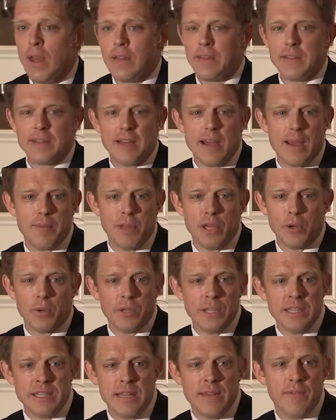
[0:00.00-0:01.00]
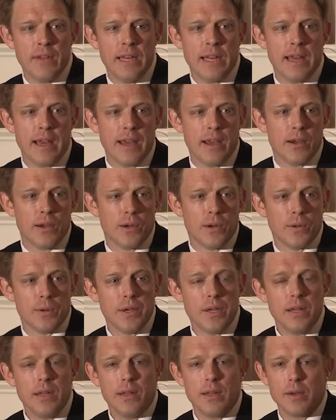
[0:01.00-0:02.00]
at the time, the only DVD I
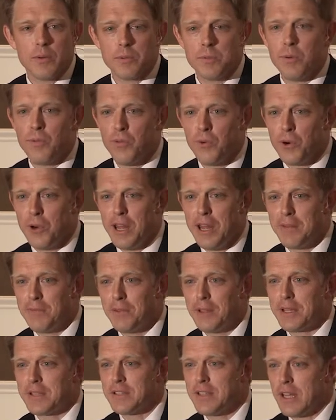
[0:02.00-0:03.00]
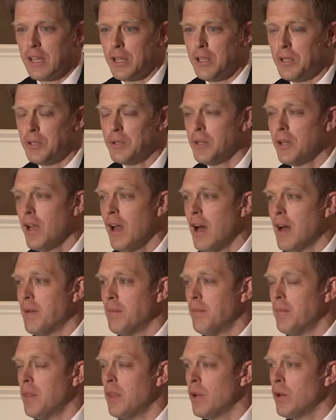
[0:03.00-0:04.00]
owned, that was before Netflix, thank you,
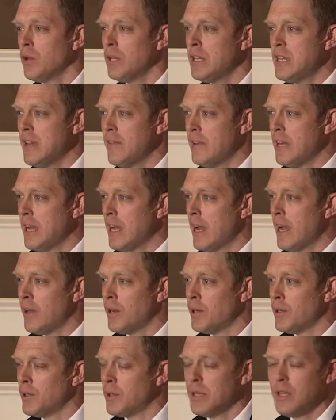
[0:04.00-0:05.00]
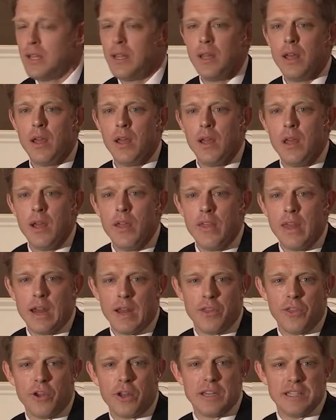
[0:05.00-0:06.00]
um, the only DVD I owned that
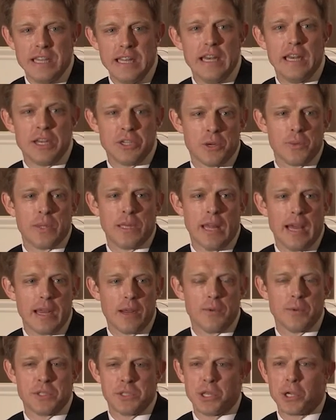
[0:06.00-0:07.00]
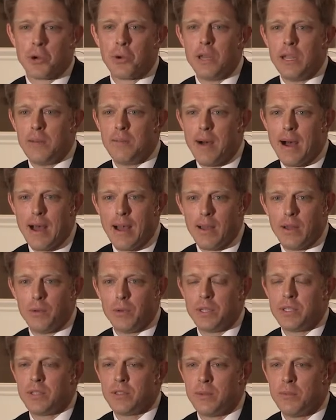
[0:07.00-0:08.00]
I thought a teenager would like was The Green Mile,
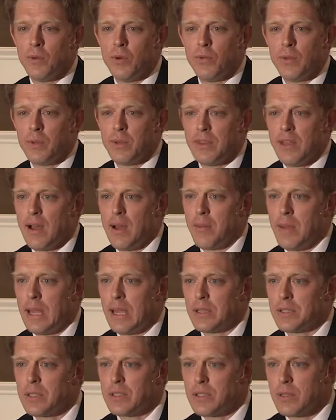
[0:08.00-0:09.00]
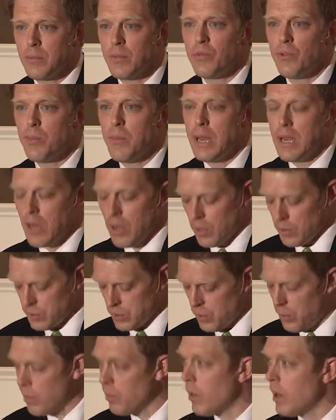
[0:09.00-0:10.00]
which is a movie with Tom Hanks that some of you may know.
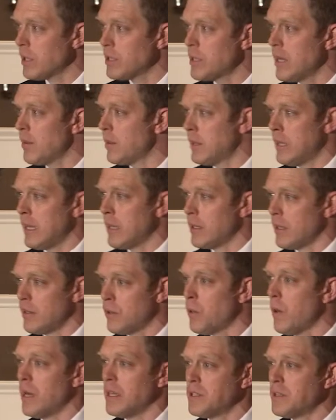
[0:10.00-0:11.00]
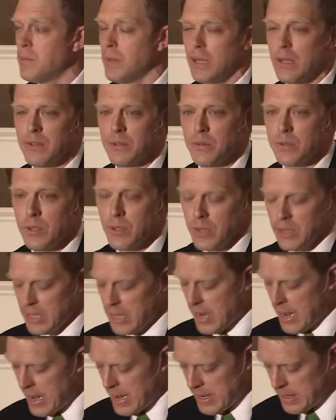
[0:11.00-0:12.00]
So we watched that with Danley twice because it was the only
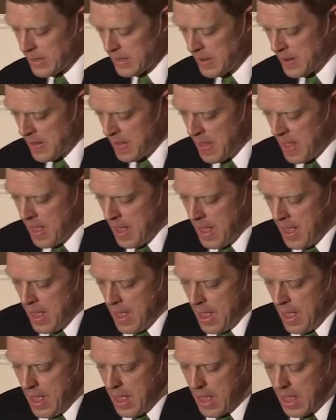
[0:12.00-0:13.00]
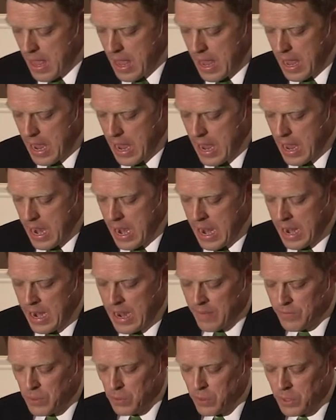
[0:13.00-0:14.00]
thing I had.
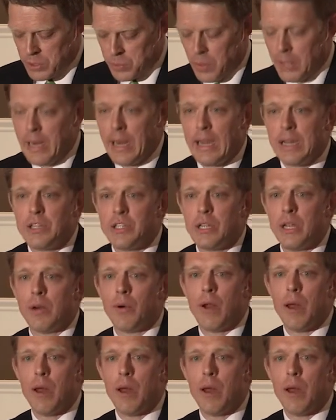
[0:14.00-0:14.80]
And afterwards, one night, she